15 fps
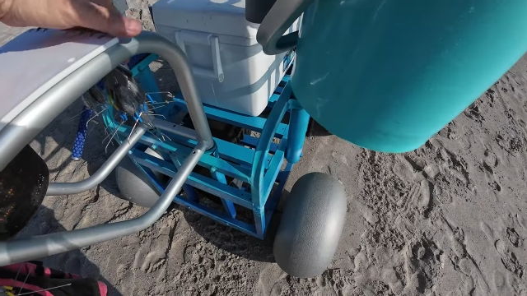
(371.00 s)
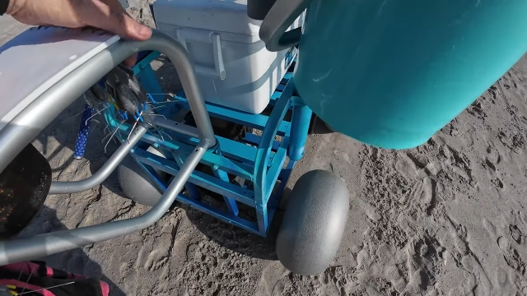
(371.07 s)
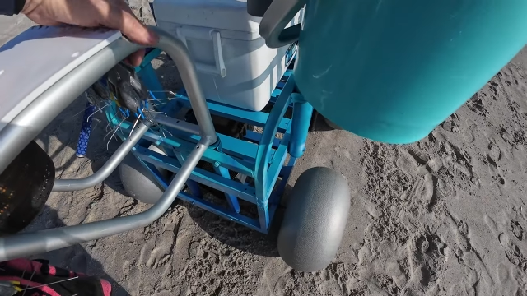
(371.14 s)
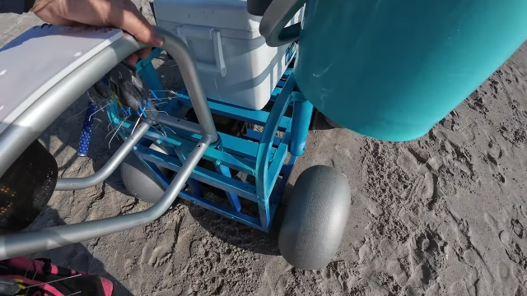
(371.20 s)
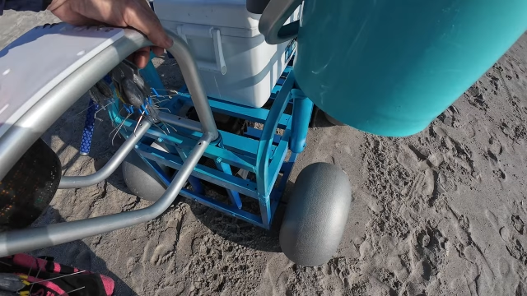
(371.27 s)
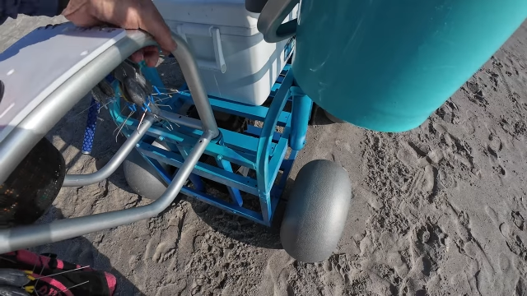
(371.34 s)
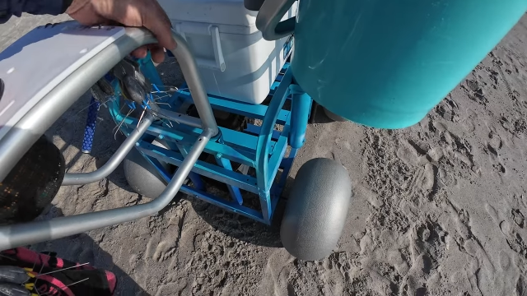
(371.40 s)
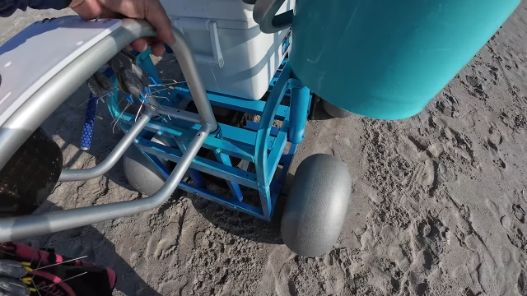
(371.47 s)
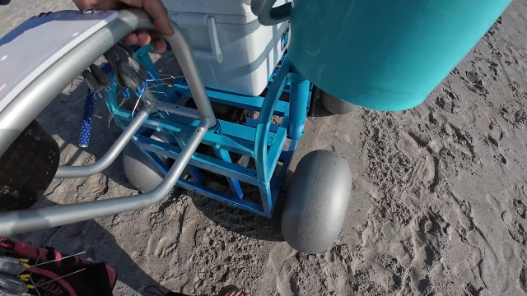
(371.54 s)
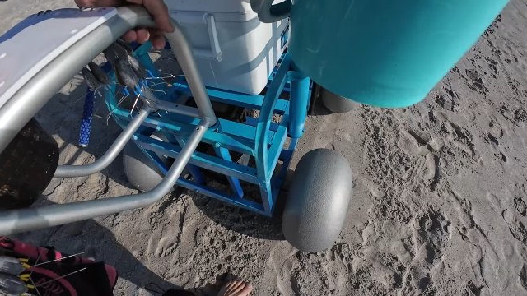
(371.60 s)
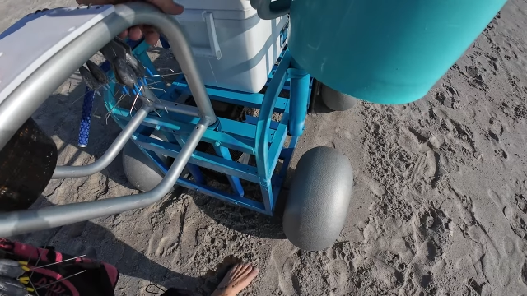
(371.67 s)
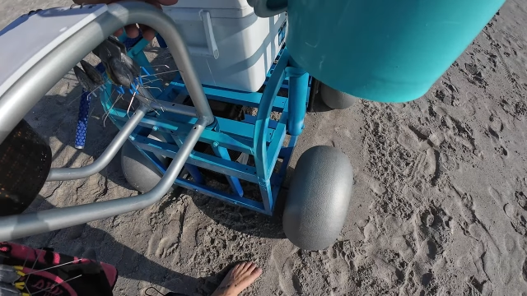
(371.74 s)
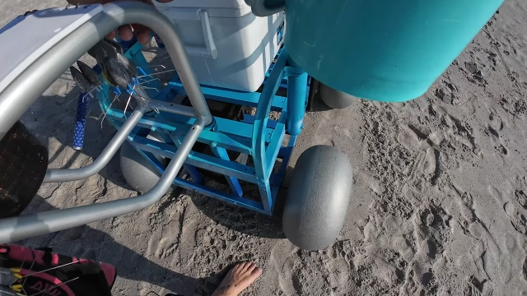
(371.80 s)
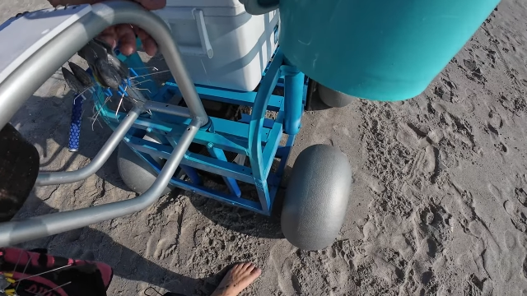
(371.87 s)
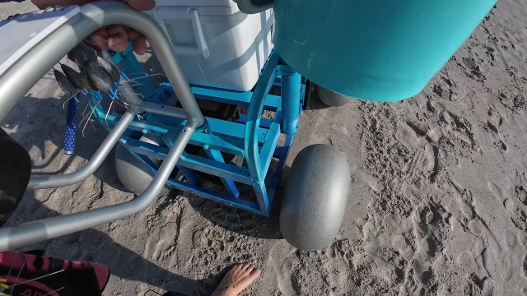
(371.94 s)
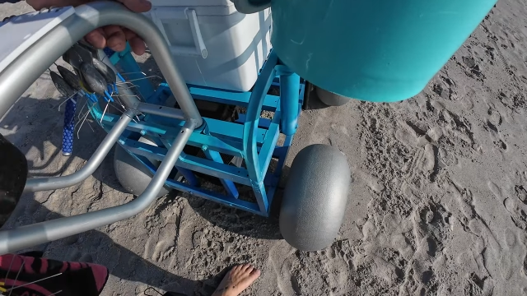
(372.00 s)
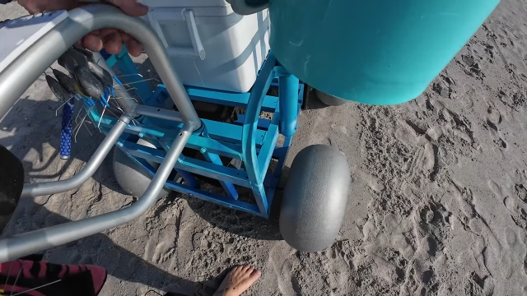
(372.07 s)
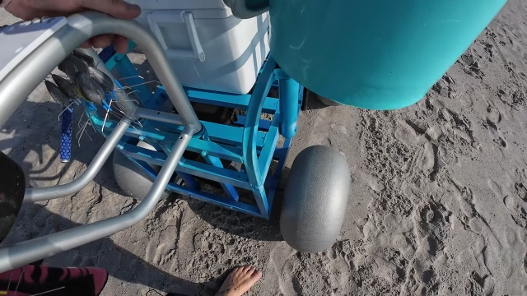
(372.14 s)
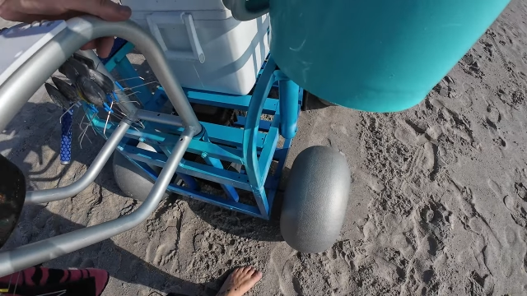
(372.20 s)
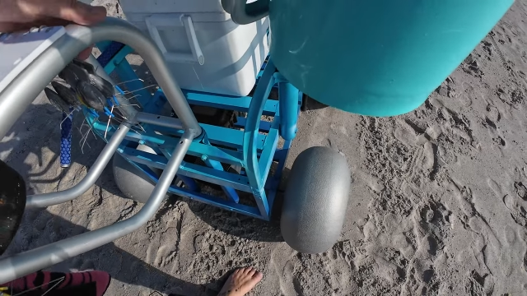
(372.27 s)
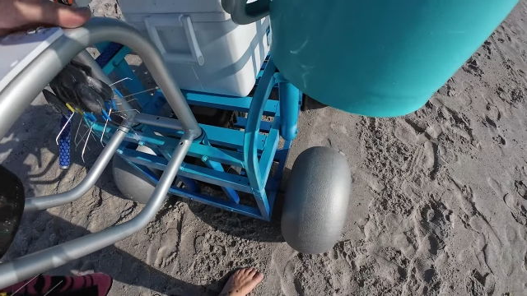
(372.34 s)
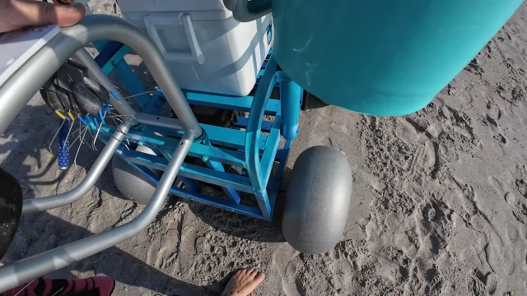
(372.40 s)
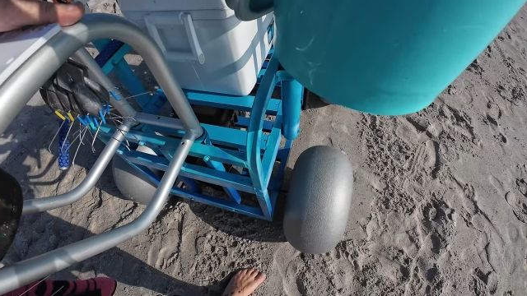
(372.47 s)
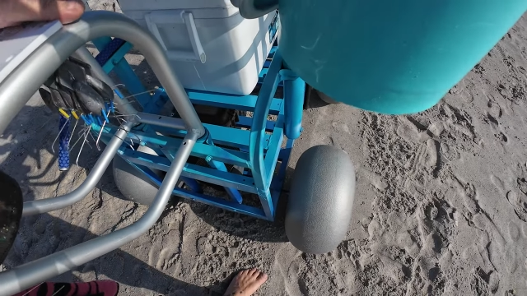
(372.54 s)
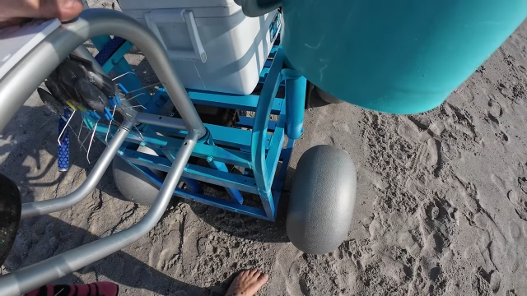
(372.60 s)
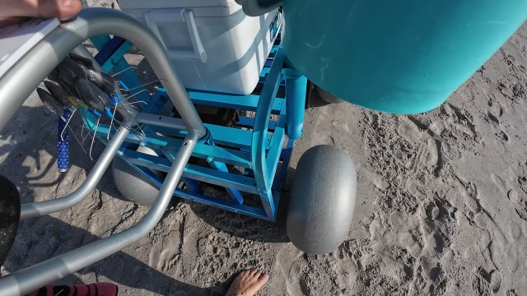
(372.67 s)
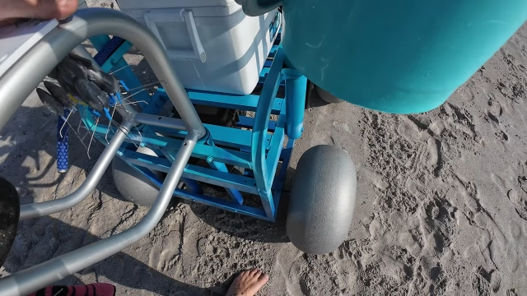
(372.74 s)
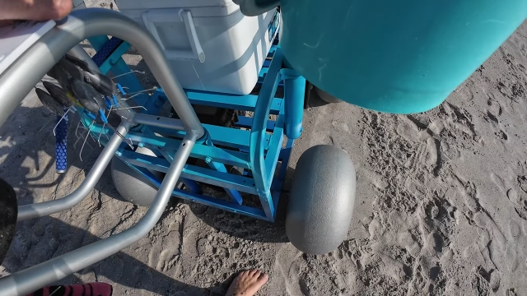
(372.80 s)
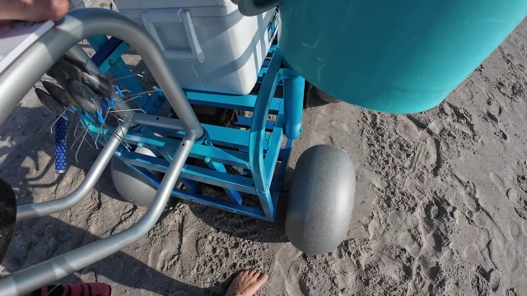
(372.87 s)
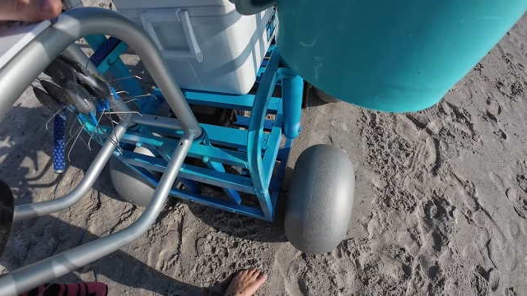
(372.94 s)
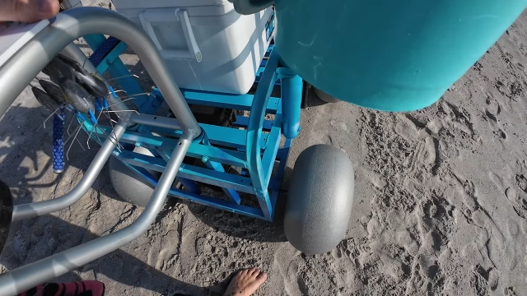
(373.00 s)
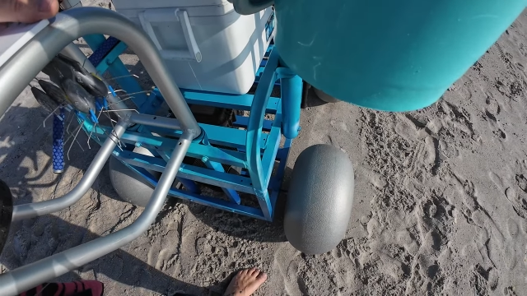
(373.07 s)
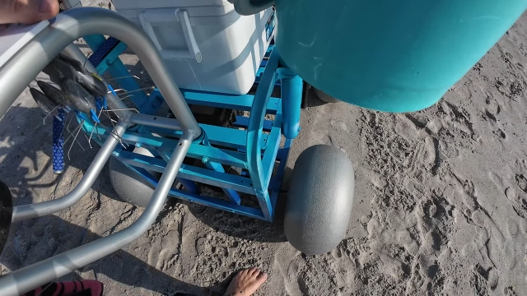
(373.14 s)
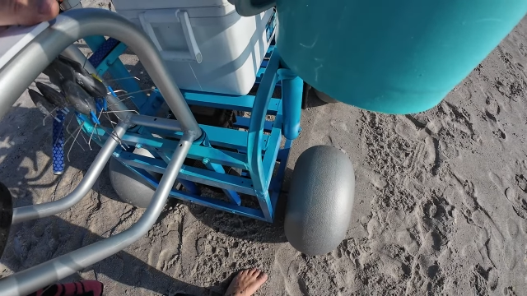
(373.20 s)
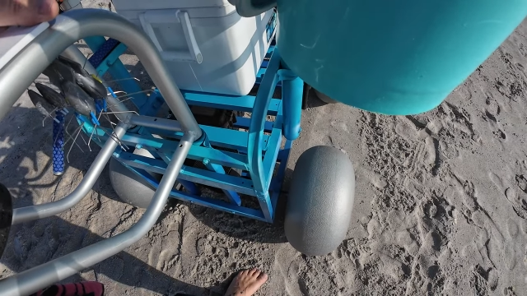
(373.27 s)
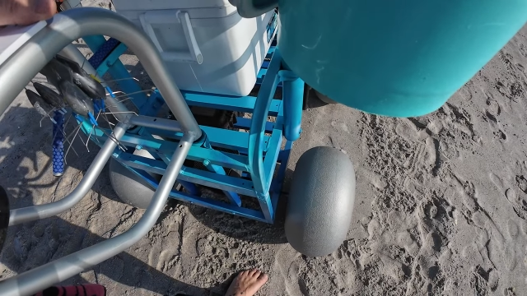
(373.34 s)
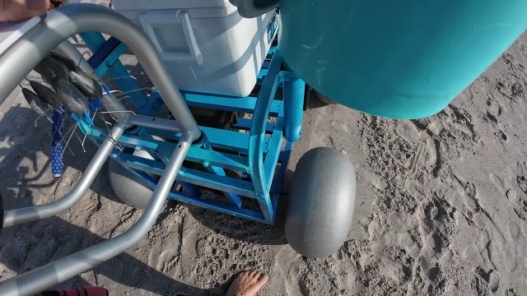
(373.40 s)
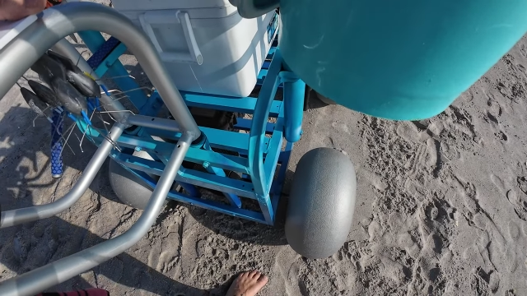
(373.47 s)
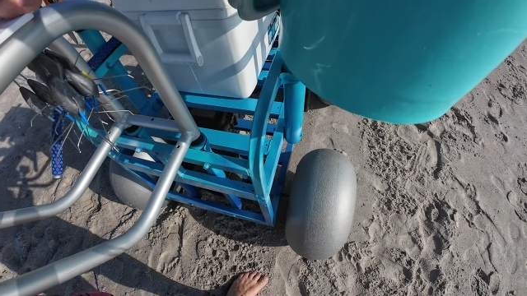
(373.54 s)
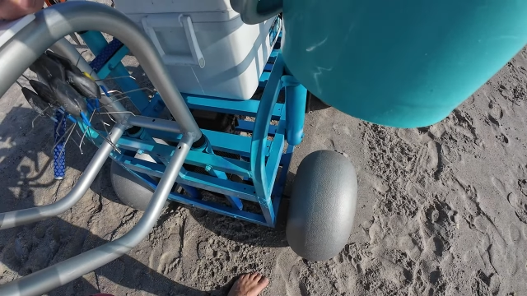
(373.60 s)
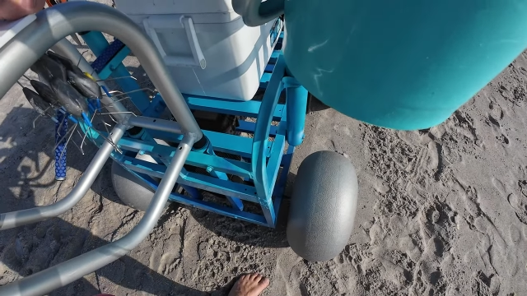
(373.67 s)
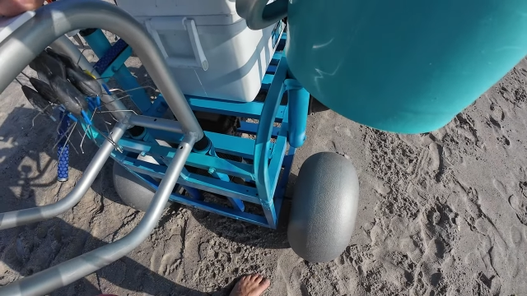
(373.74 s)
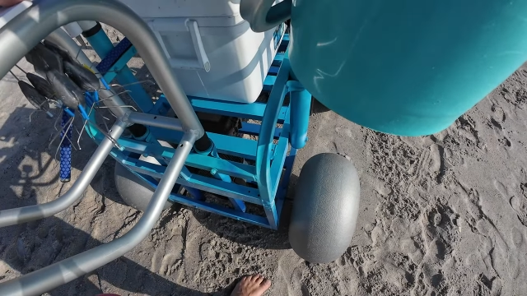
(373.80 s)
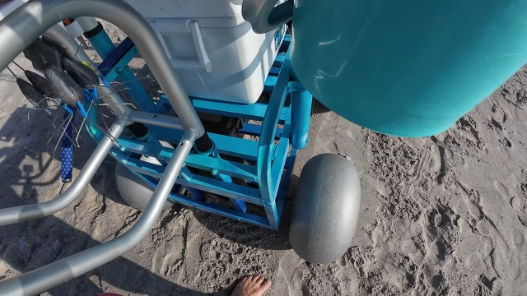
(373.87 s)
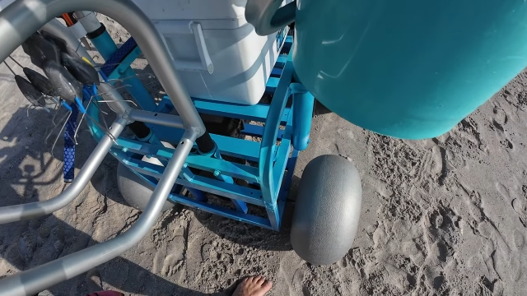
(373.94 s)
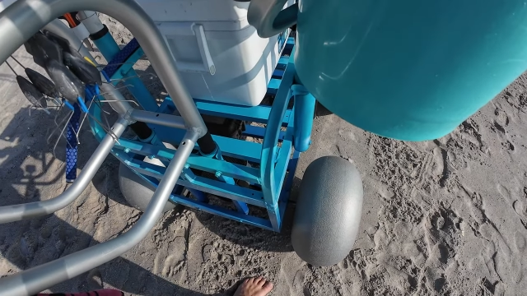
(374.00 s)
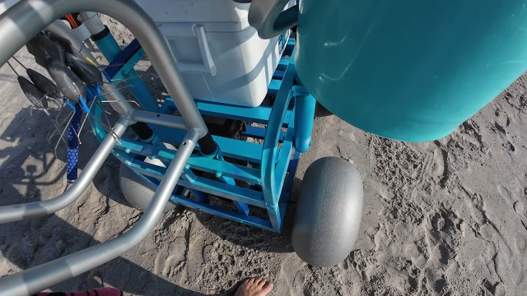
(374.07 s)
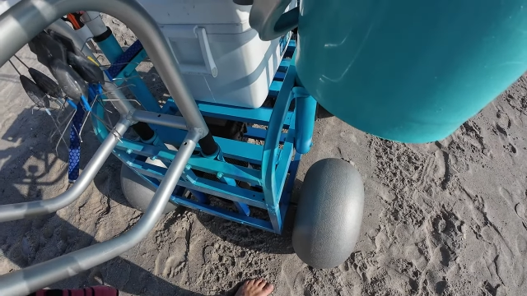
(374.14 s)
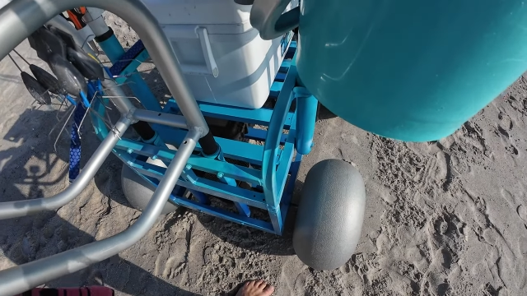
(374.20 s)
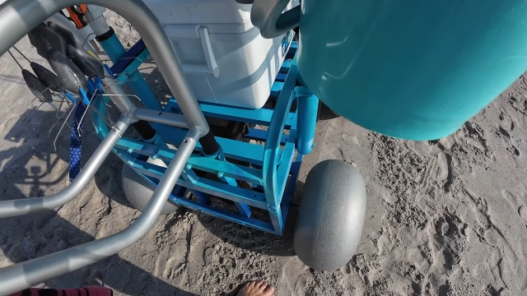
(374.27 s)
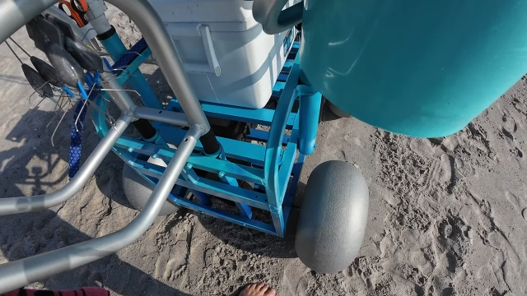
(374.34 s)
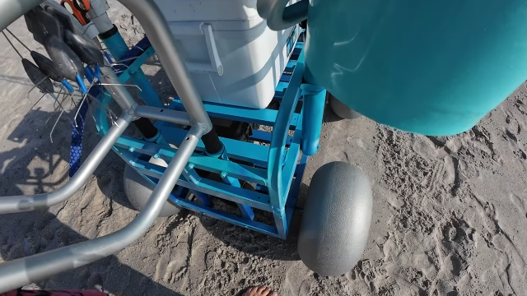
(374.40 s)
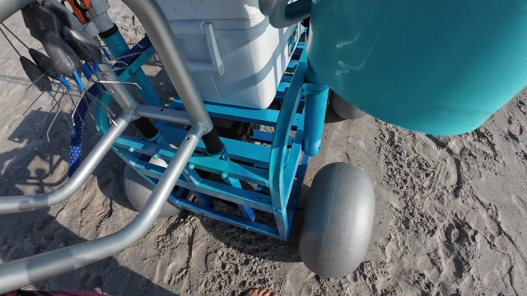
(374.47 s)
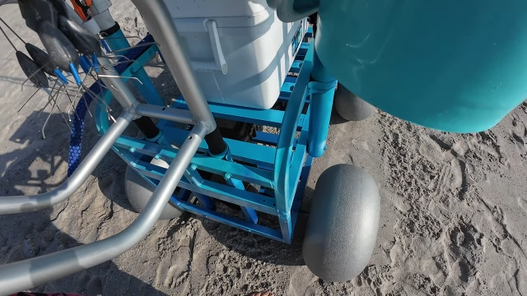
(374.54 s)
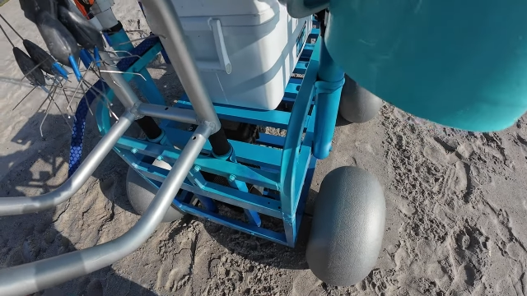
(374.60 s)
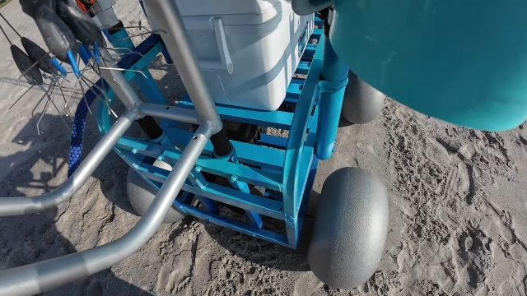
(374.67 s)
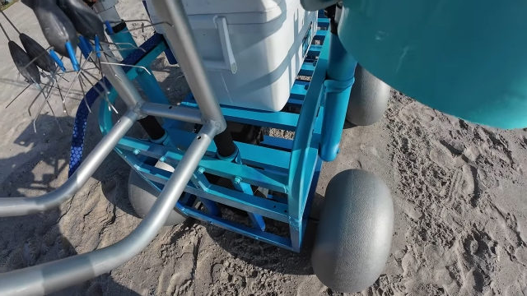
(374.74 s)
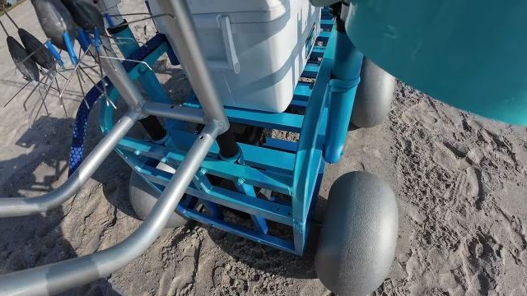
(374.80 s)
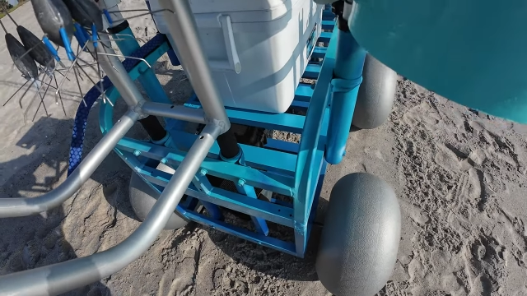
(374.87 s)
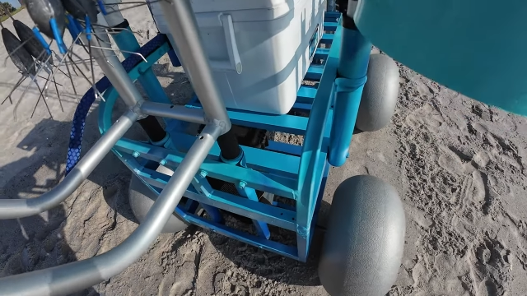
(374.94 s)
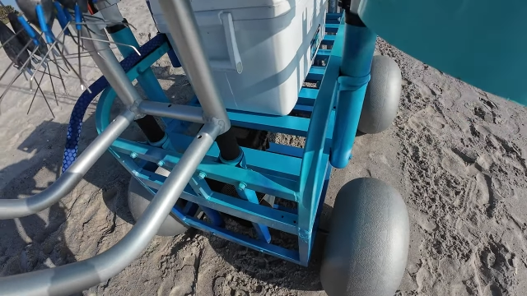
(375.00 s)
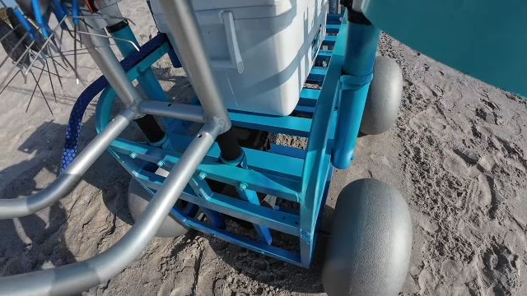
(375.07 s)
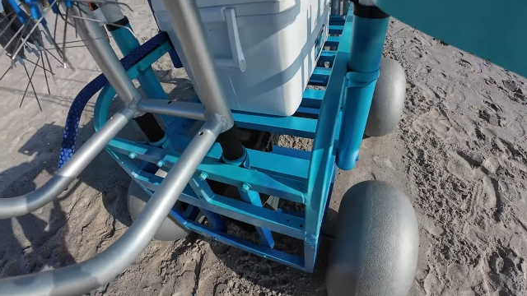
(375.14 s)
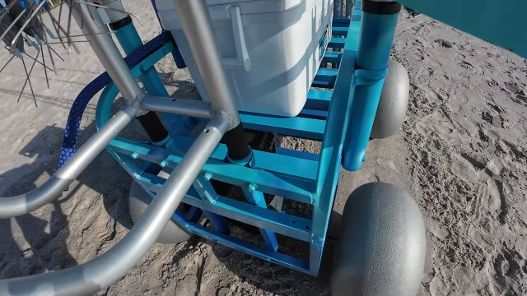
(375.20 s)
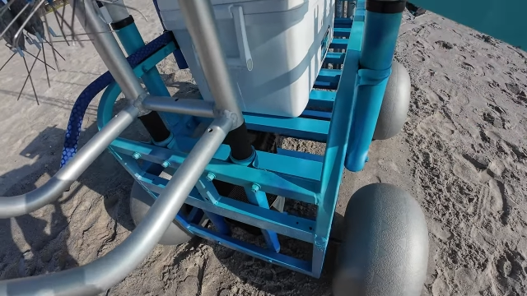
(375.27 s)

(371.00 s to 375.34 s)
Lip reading: (no speaker visible)